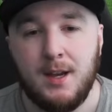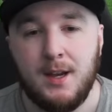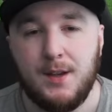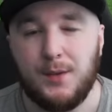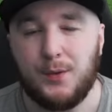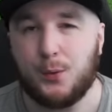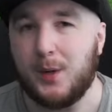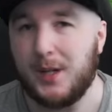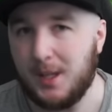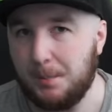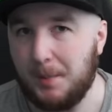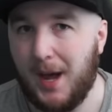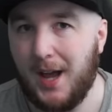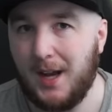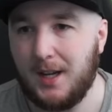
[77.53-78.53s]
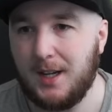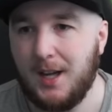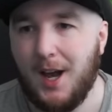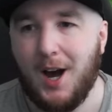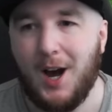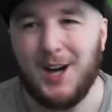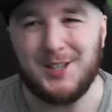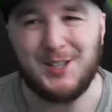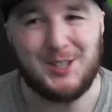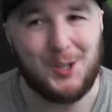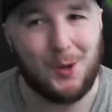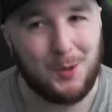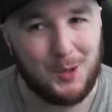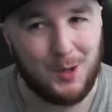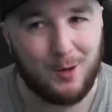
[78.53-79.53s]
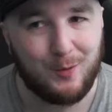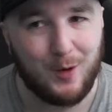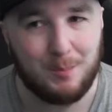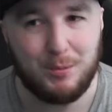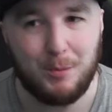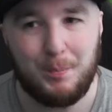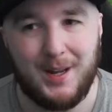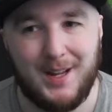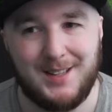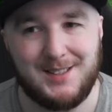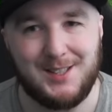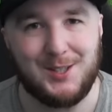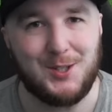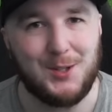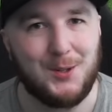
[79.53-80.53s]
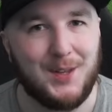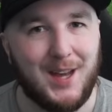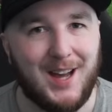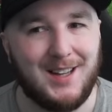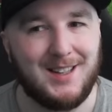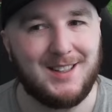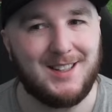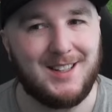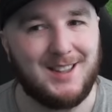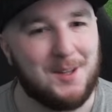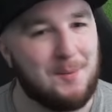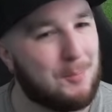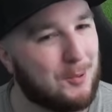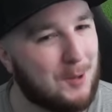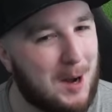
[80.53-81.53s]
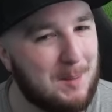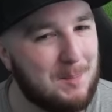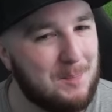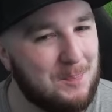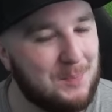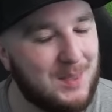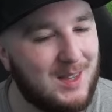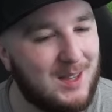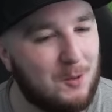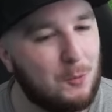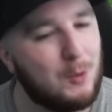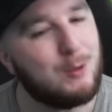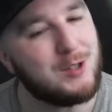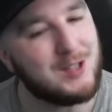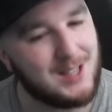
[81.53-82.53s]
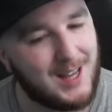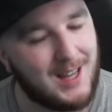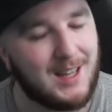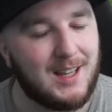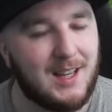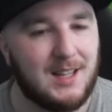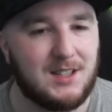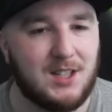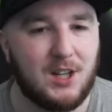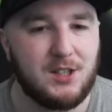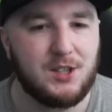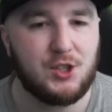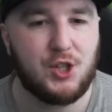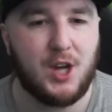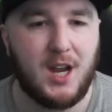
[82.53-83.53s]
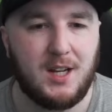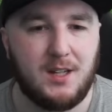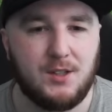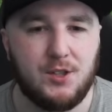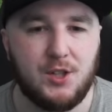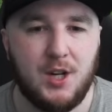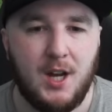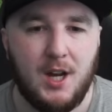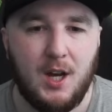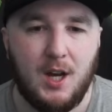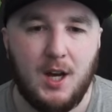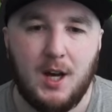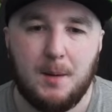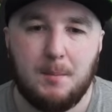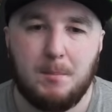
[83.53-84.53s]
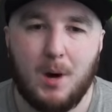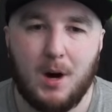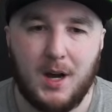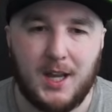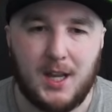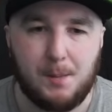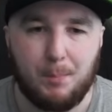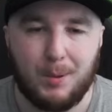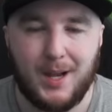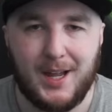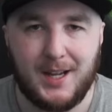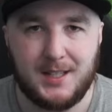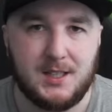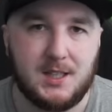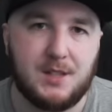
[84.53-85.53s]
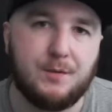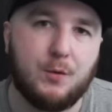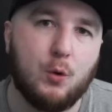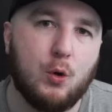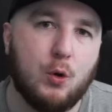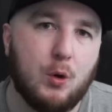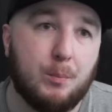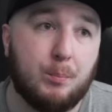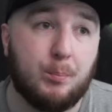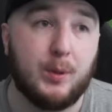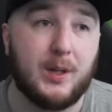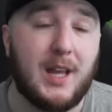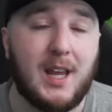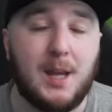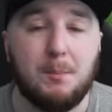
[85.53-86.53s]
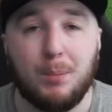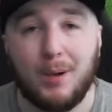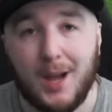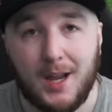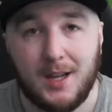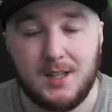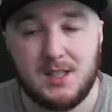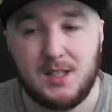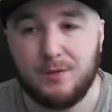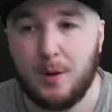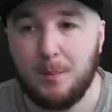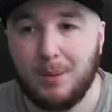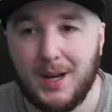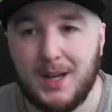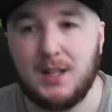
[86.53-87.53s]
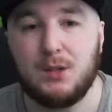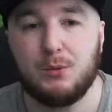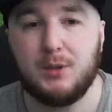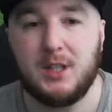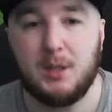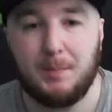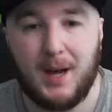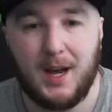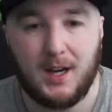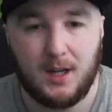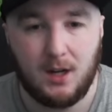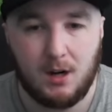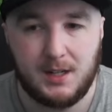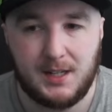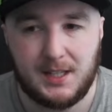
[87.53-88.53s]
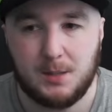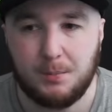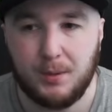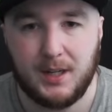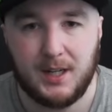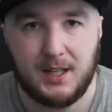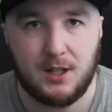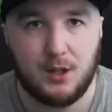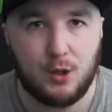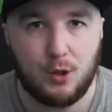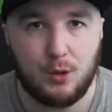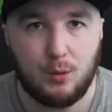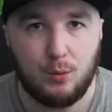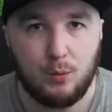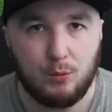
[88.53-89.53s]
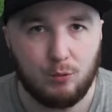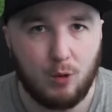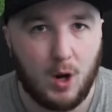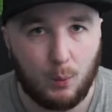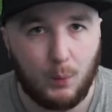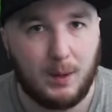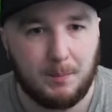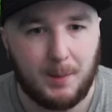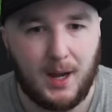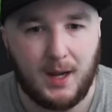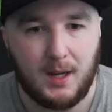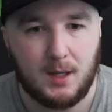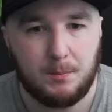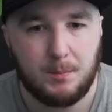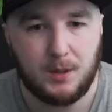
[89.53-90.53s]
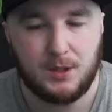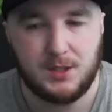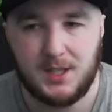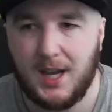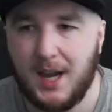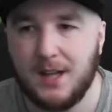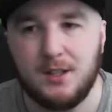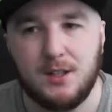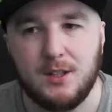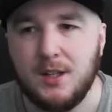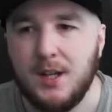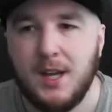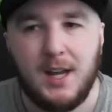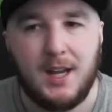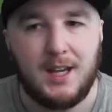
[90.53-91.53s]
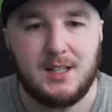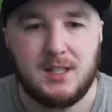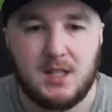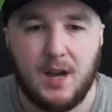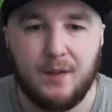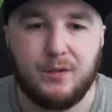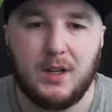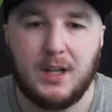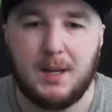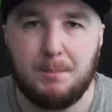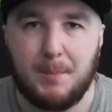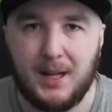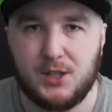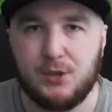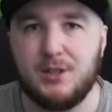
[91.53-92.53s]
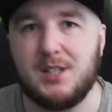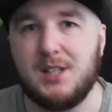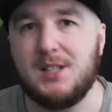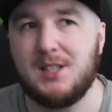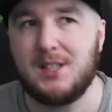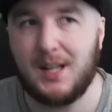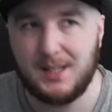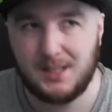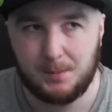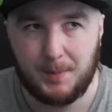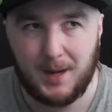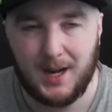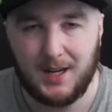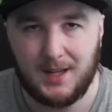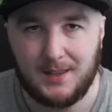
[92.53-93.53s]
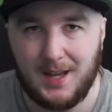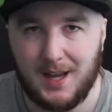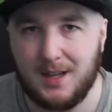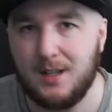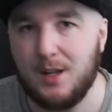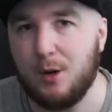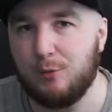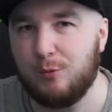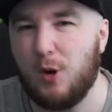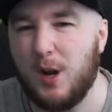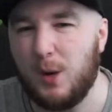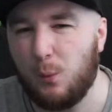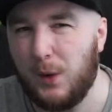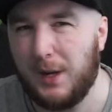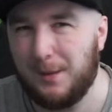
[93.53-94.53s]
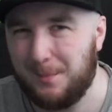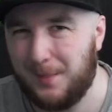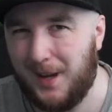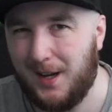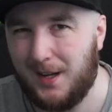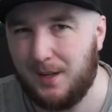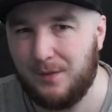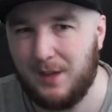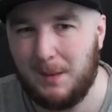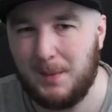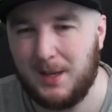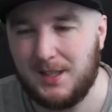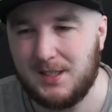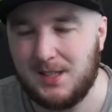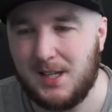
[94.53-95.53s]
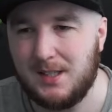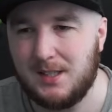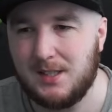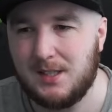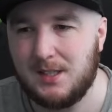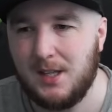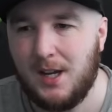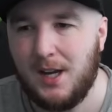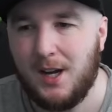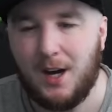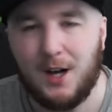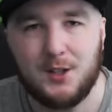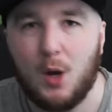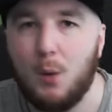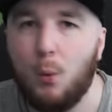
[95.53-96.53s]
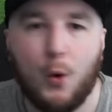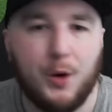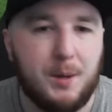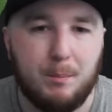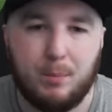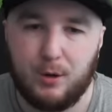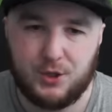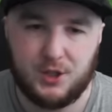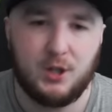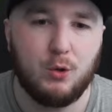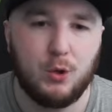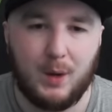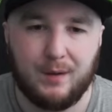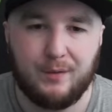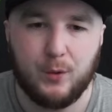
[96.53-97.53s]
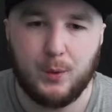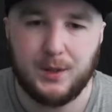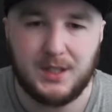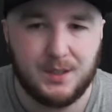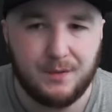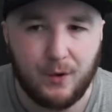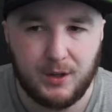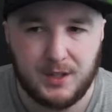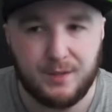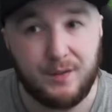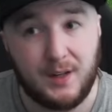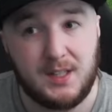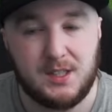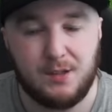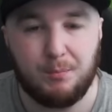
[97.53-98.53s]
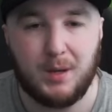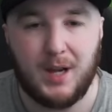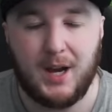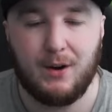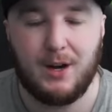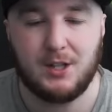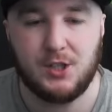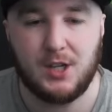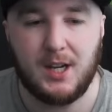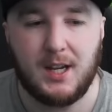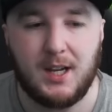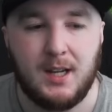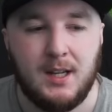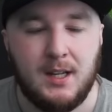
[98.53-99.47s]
3 at the back. I just don't know if I'm prepared to do that in the Prem. We'll see. It does change my plans for bringing in players. If I'm playing 3 at the back, I need to bring in a new right wing back because Cannon is definitely better as a centre back than a right wing back, if that makes sense. I don't want him pushing all the way forward. He's a very defensive player, actually.